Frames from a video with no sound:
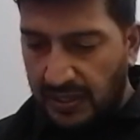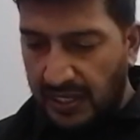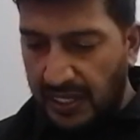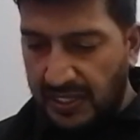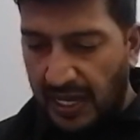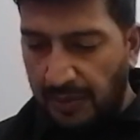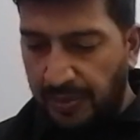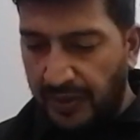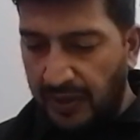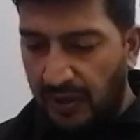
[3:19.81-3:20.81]
is an
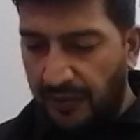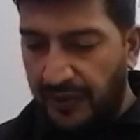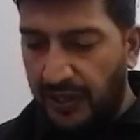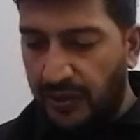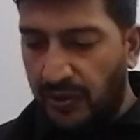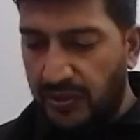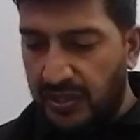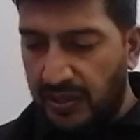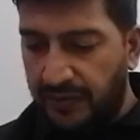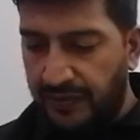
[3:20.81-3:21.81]
example of a
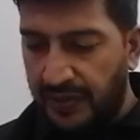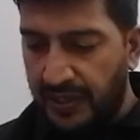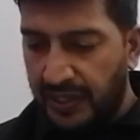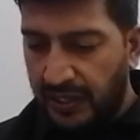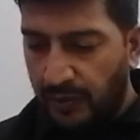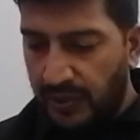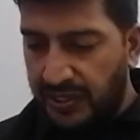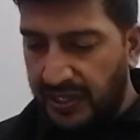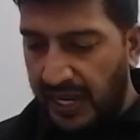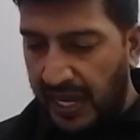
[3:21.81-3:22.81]
corrosive
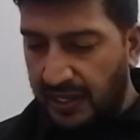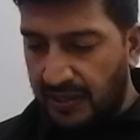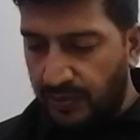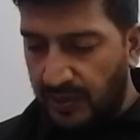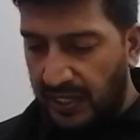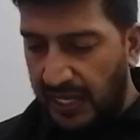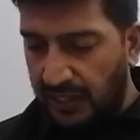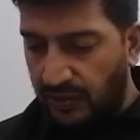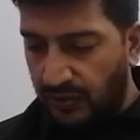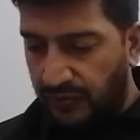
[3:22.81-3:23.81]
which reacts with
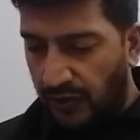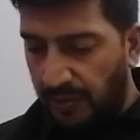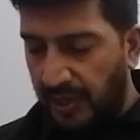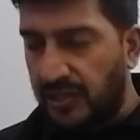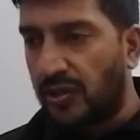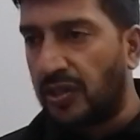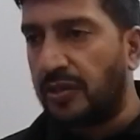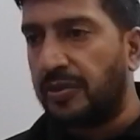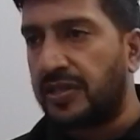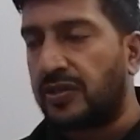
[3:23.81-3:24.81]
lead to form a
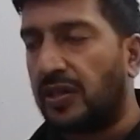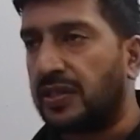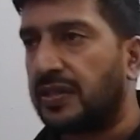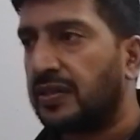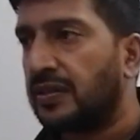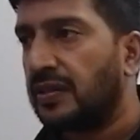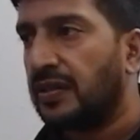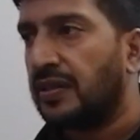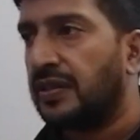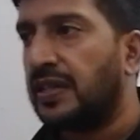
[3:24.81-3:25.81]
soluble salt.
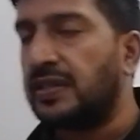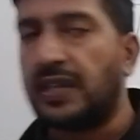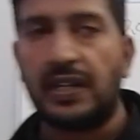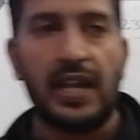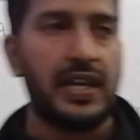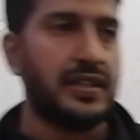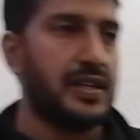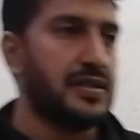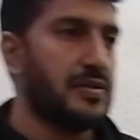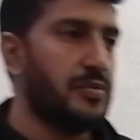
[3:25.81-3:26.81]
This deadline
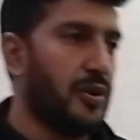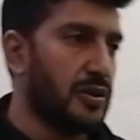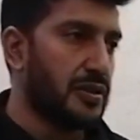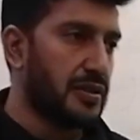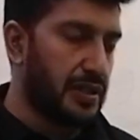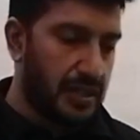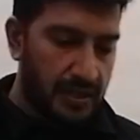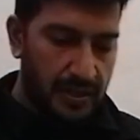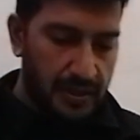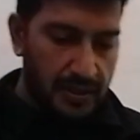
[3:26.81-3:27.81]
is important,
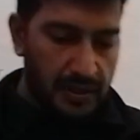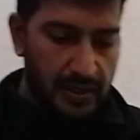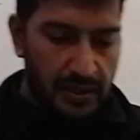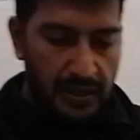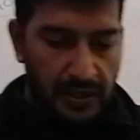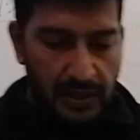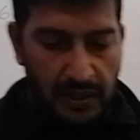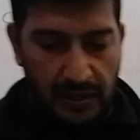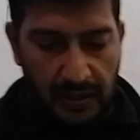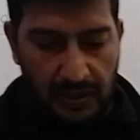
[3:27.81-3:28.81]
right?
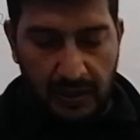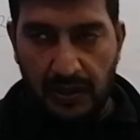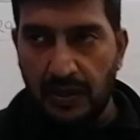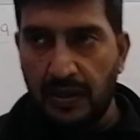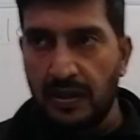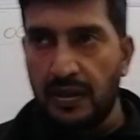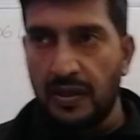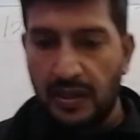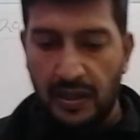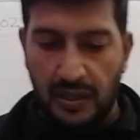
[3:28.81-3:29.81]

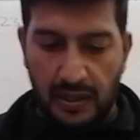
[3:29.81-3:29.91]
Hmm?